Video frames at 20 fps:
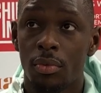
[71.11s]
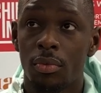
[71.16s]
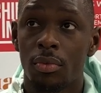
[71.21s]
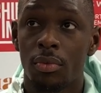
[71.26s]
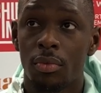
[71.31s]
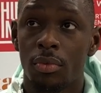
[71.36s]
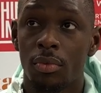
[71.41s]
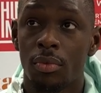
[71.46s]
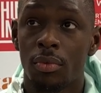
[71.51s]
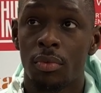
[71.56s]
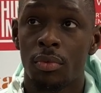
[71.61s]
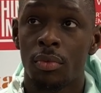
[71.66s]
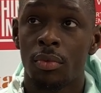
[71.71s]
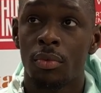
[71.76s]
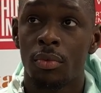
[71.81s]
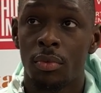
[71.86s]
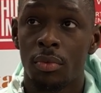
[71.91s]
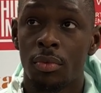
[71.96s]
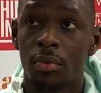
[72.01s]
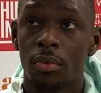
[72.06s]
which is
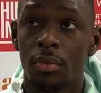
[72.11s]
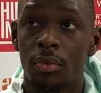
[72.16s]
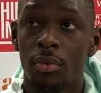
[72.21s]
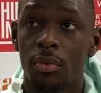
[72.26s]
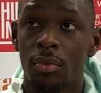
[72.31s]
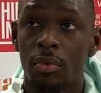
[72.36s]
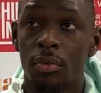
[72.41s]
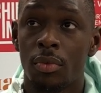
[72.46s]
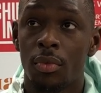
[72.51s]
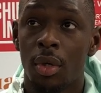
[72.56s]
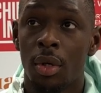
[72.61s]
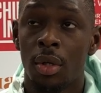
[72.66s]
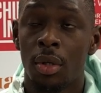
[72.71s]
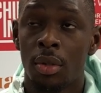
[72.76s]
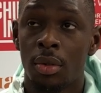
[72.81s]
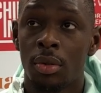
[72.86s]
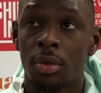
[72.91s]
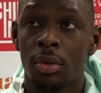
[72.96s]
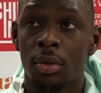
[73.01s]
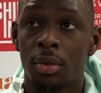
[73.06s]
something that you're
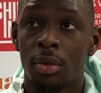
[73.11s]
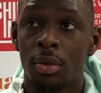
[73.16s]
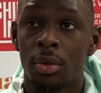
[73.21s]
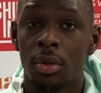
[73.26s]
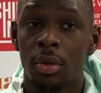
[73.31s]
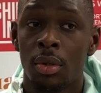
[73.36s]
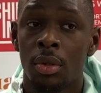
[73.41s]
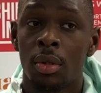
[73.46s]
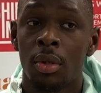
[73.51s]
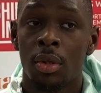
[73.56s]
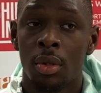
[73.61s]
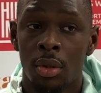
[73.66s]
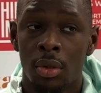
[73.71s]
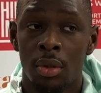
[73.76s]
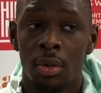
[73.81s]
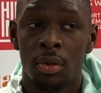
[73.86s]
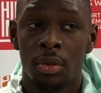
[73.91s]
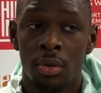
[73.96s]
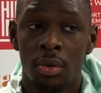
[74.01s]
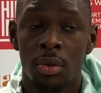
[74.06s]
looking to help us
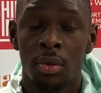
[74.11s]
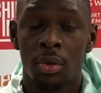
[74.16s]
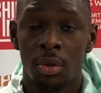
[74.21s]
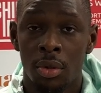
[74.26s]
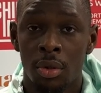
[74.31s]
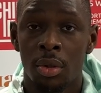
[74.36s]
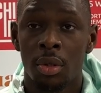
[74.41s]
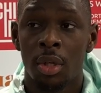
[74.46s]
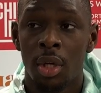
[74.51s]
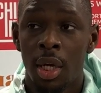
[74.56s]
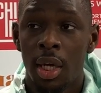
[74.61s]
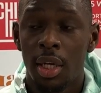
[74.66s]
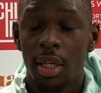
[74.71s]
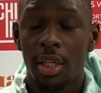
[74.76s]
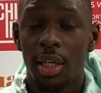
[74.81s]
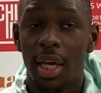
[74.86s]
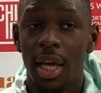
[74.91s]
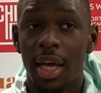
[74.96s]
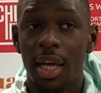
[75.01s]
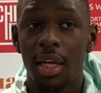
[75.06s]
achieve. And you
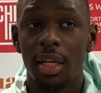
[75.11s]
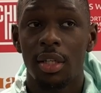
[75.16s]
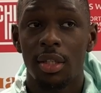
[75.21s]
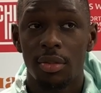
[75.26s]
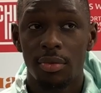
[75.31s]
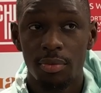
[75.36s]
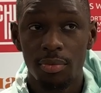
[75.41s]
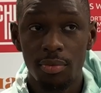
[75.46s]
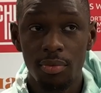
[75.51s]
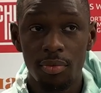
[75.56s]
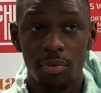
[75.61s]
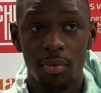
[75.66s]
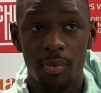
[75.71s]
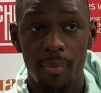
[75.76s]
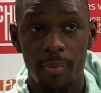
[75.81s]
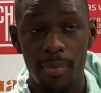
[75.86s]
start here now, isn't it?